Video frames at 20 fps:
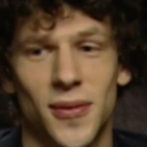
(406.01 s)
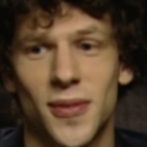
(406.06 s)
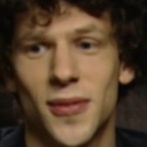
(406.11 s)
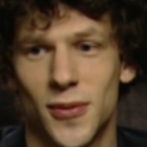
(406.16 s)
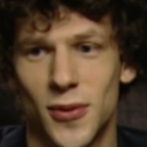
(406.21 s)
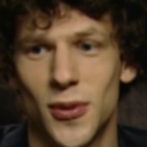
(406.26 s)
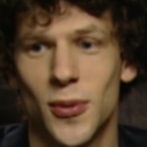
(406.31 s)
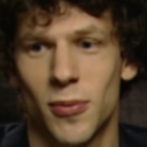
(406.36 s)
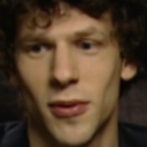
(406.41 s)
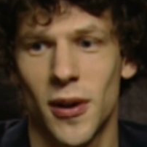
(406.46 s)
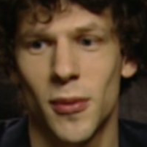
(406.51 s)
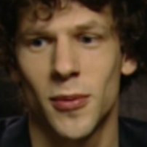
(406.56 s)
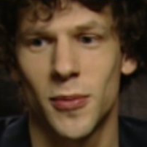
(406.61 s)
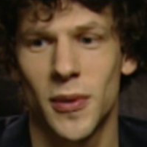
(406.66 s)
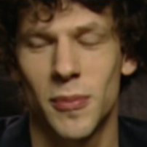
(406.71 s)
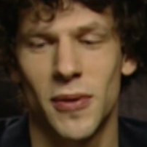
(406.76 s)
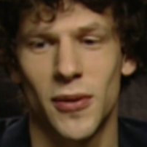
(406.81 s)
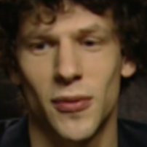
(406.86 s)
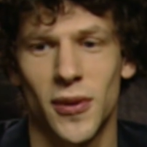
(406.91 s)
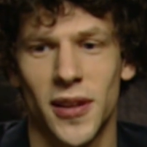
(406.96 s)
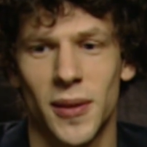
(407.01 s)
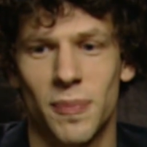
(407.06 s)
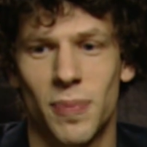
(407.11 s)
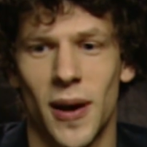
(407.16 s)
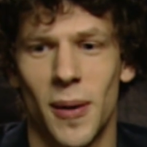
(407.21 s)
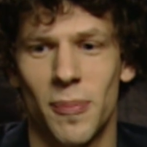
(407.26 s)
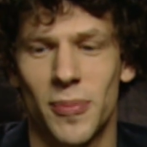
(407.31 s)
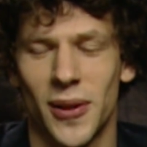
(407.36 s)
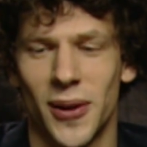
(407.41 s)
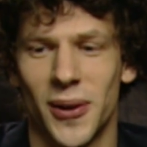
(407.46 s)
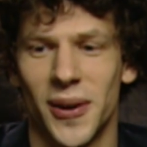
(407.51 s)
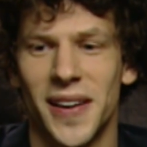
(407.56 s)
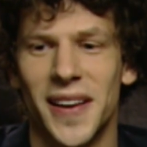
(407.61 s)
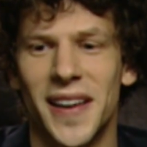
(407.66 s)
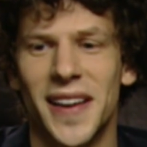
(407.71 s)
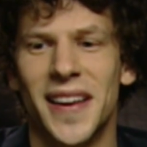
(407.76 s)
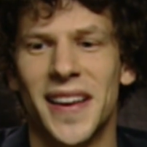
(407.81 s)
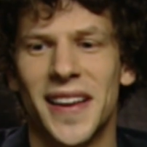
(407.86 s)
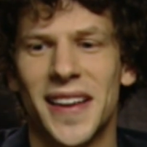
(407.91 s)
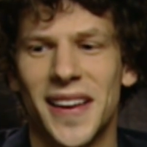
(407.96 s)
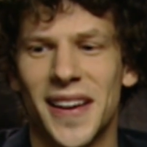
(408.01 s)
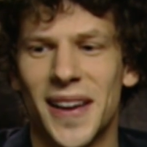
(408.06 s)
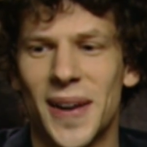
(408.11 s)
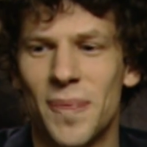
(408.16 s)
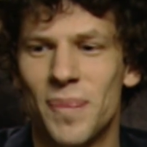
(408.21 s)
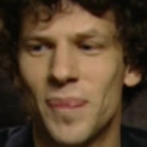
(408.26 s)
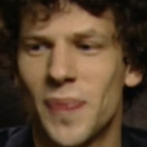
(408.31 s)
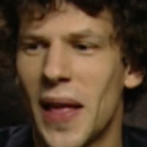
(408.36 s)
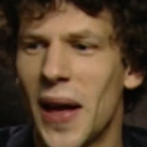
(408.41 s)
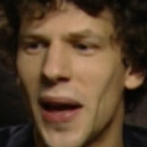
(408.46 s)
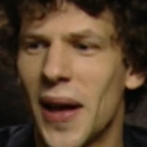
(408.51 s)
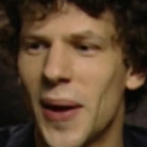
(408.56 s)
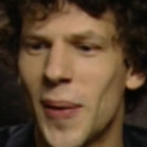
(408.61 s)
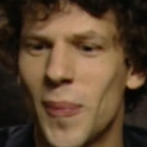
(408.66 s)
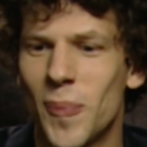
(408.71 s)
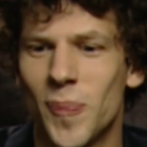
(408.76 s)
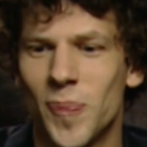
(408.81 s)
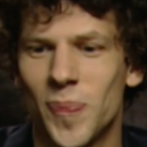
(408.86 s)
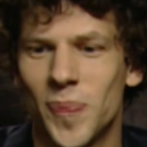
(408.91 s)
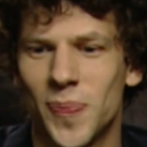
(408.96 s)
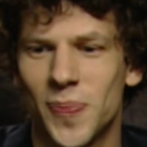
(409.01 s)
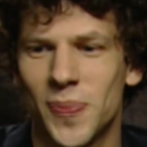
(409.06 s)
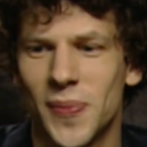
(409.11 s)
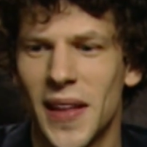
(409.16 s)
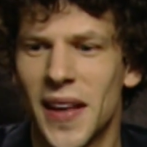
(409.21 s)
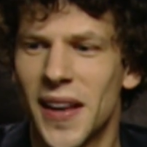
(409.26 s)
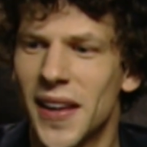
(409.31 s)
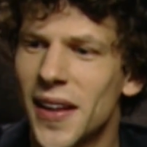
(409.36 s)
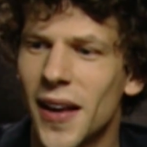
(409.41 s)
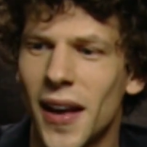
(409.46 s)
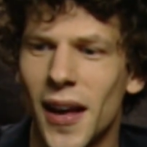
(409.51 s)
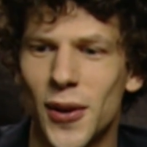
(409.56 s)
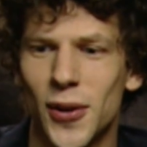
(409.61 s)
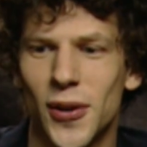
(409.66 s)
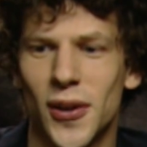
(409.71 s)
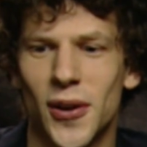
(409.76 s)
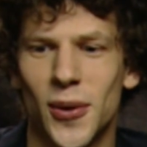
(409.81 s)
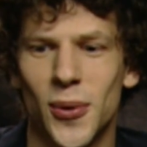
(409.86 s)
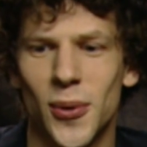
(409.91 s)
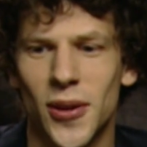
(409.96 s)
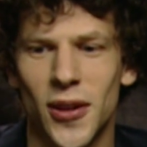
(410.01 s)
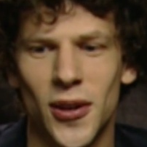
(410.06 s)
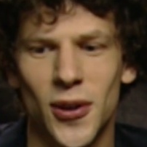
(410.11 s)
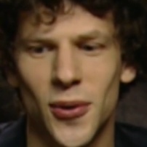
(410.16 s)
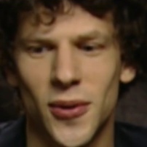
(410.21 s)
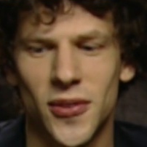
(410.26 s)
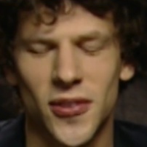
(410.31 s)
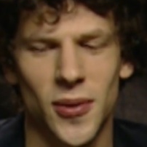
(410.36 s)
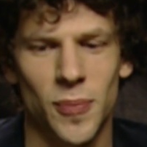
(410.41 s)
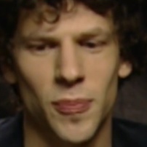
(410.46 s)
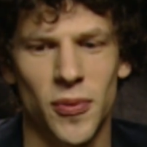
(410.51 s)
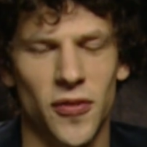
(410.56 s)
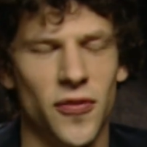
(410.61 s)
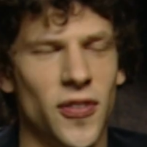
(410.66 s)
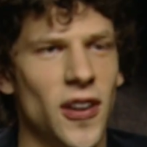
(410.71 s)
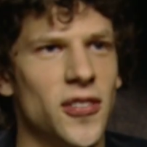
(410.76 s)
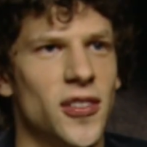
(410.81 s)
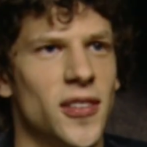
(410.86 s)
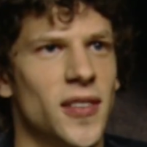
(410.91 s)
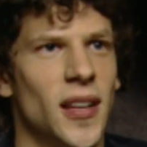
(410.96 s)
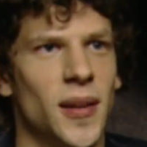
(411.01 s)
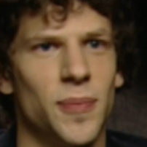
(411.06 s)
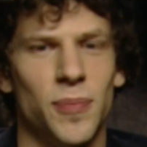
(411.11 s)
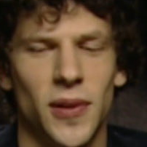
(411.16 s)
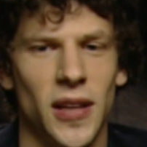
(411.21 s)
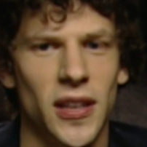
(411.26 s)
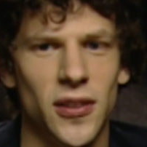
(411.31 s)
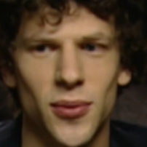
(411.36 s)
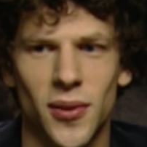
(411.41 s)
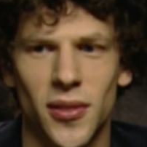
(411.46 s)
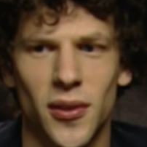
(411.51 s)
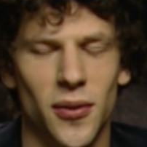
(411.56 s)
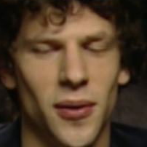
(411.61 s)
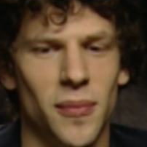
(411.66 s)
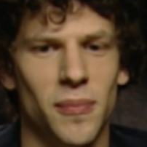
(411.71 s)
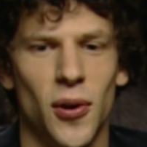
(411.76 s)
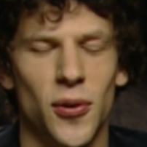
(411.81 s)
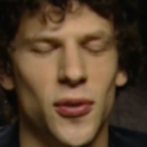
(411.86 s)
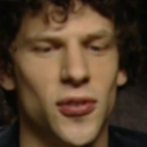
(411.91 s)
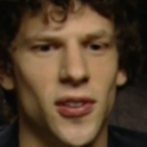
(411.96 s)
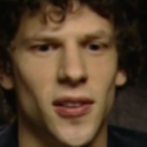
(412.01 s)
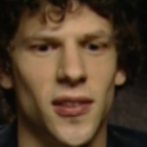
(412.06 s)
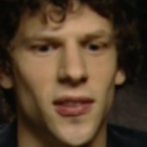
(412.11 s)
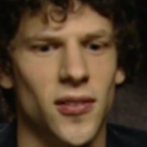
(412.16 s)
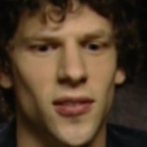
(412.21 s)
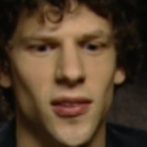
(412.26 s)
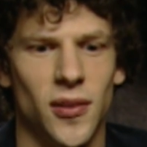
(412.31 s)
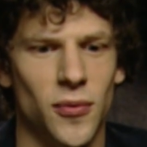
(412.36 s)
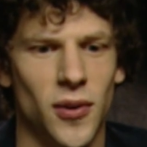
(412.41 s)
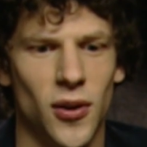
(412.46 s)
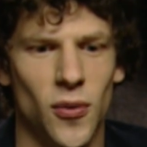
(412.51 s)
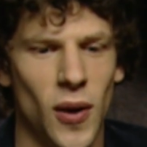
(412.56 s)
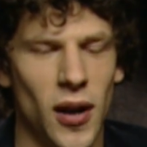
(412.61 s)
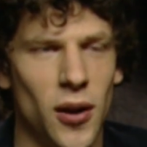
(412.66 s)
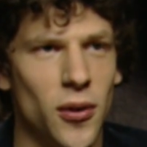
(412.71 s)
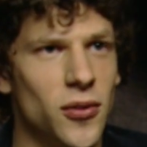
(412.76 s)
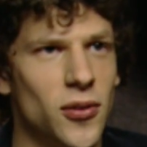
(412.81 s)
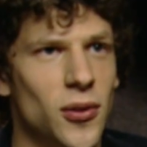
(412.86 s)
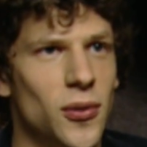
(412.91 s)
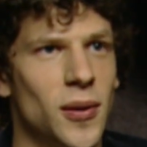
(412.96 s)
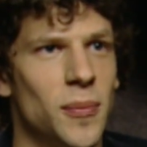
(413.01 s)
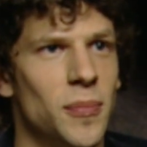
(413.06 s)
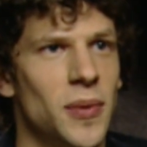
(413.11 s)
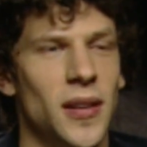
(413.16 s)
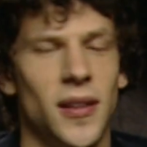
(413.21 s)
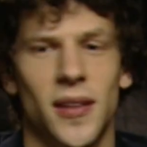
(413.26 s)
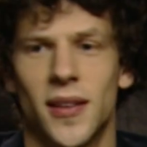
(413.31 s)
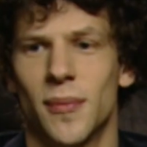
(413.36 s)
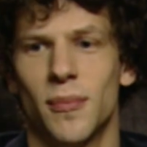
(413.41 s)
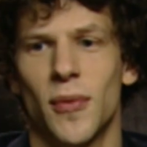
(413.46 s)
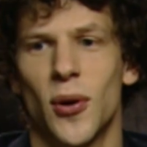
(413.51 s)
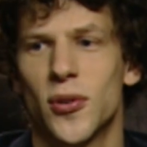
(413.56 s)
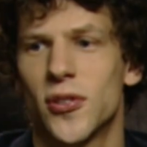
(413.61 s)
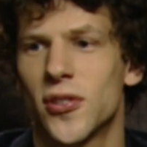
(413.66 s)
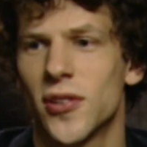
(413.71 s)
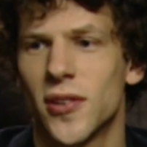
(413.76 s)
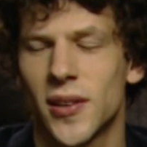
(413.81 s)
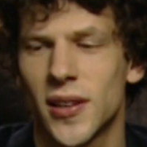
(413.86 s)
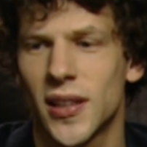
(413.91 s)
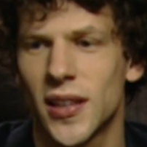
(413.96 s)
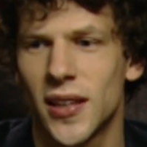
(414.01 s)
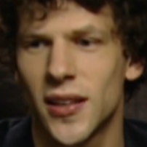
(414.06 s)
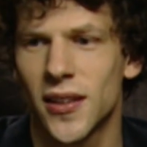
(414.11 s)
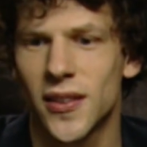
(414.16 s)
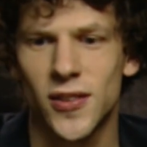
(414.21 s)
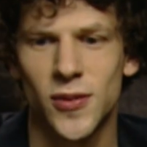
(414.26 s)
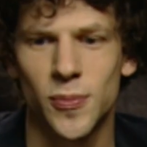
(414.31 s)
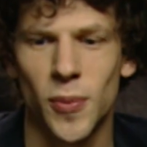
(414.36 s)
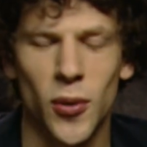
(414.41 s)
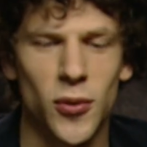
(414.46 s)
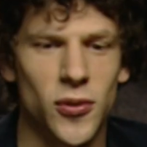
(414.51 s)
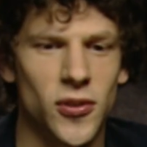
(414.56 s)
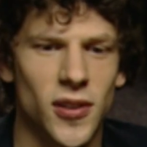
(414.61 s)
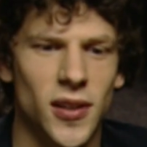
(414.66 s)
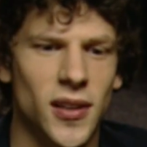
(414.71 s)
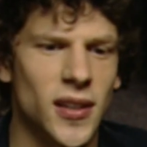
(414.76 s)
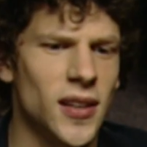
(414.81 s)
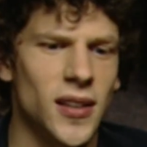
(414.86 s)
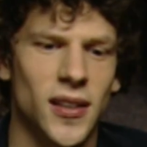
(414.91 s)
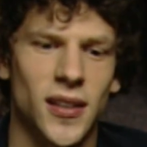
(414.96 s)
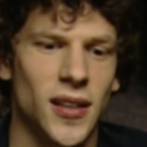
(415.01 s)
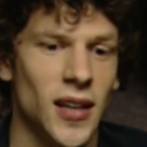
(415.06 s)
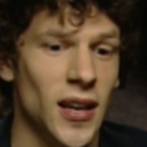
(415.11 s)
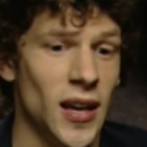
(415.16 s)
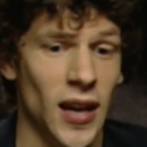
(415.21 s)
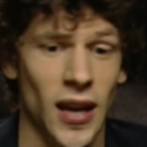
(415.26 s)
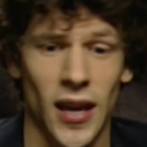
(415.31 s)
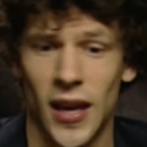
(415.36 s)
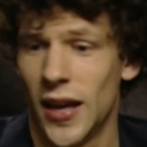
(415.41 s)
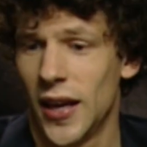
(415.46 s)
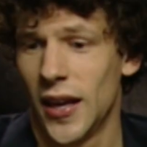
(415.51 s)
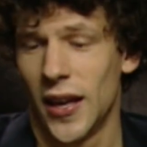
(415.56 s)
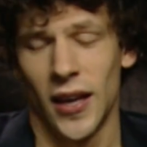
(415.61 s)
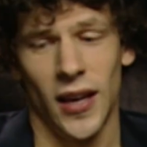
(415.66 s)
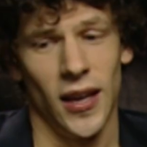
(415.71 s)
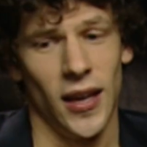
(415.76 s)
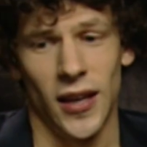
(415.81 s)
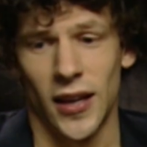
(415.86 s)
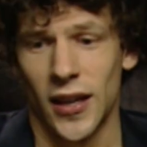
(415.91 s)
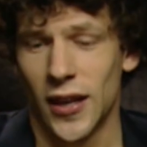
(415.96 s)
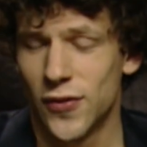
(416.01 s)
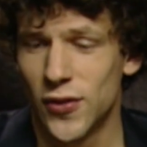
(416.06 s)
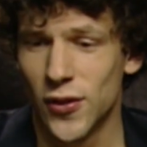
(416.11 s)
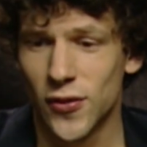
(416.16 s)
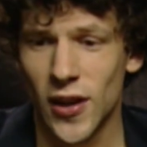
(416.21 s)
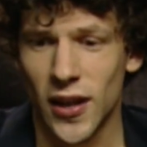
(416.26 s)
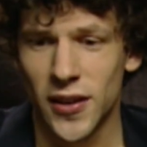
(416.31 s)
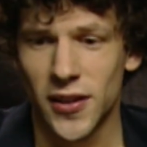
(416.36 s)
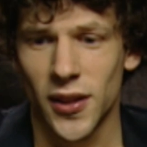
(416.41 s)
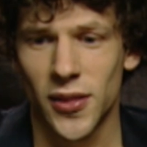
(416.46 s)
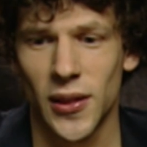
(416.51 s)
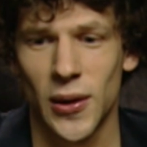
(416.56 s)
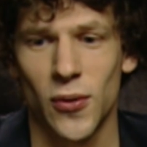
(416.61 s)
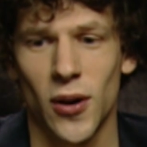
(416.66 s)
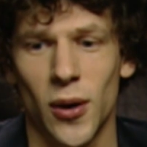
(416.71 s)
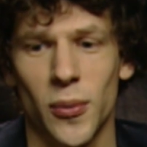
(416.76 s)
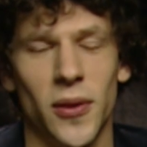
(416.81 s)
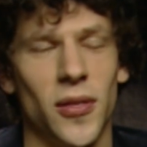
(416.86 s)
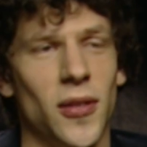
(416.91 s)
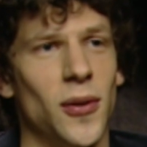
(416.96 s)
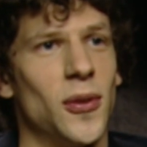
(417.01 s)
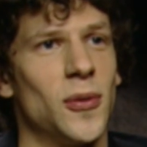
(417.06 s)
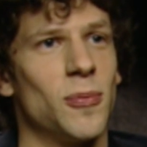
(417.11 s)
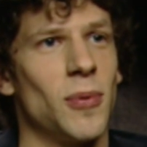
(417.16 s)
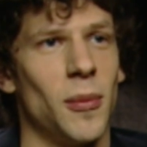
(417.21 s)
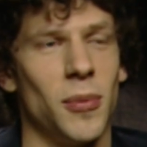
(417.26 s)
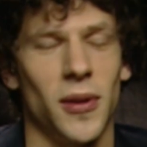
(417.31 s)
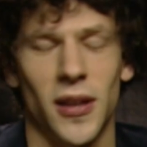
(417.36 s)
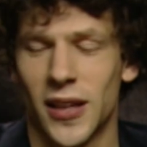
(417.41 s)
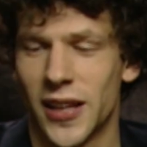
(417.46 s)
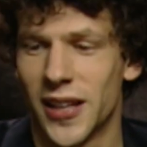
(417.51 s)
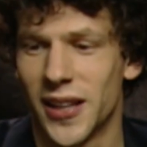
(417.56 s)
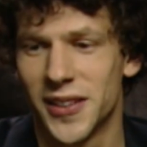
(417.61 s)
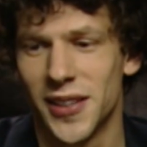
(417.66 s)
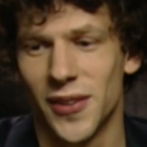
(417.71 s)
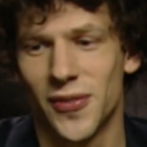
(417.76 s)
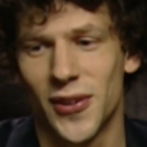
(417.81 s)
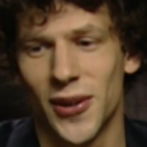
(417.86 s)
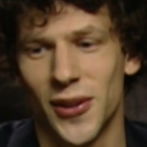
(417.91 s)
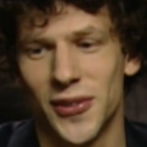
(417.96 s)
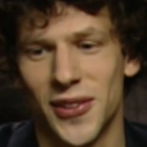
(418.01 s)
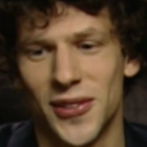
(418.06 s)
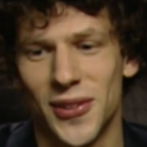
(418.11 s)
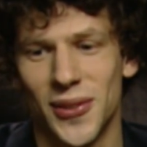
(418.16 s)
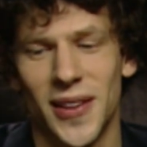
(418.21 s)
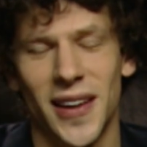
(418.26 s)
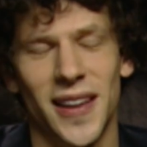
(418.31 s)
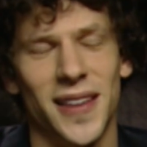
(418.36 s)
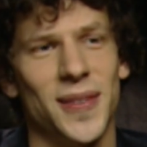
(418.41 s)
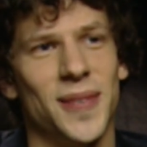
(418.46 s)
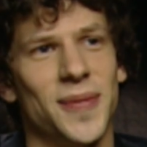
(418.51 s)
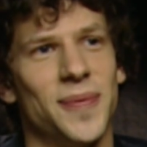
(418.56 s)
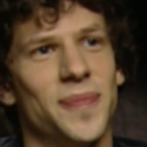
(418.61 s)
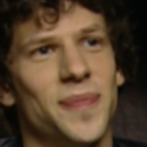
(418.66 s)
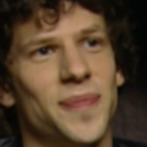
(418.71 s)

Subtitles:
You'll probably be really popular. Yeah. I don't know. It's a profession that plays with your emotions and requires you to be emotionally exposing. And if you've got nothing wrong with you, it's probably a little difficult to do that.